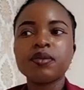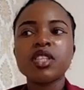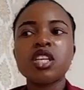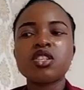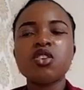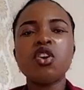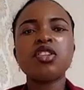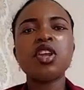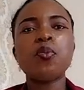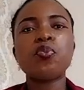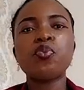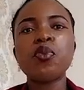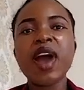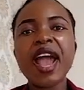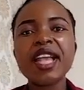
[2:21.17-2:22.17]
So the
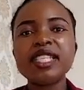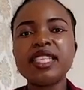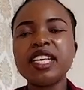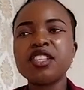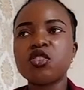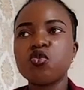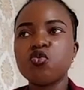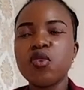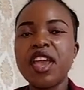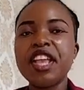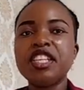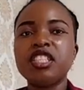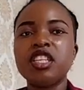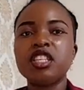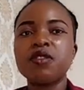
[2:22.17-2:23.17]
prices
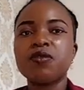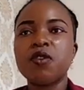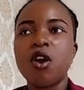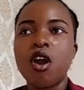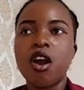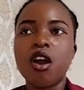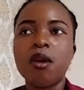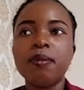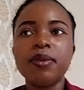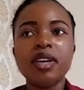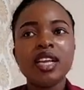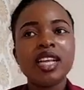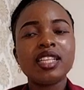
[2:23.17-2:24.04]
ranges from